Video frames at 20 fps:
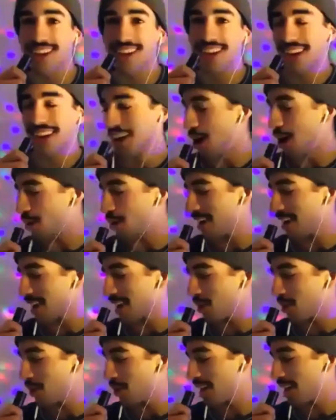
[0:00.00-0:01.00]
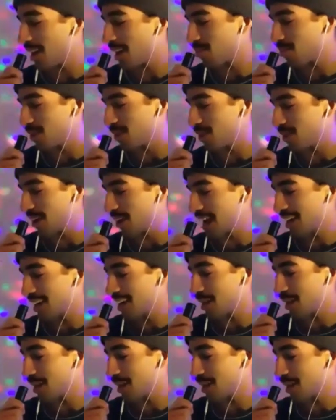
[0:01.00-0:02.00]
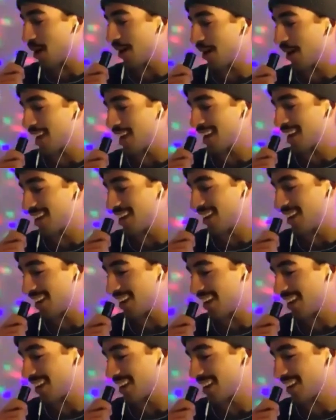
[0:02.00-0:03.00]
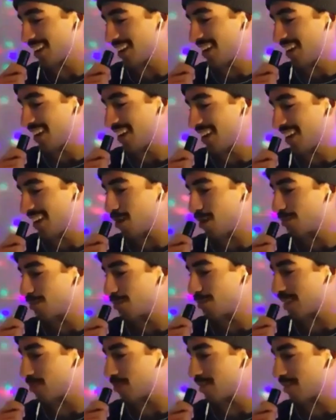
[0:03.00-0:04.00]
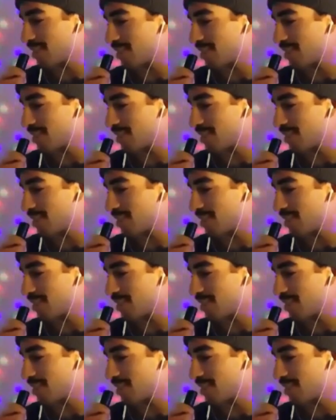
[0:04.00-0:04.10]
of like, we I'm, love you and yeah. keep going. I'm pretty sure I've seen stuff.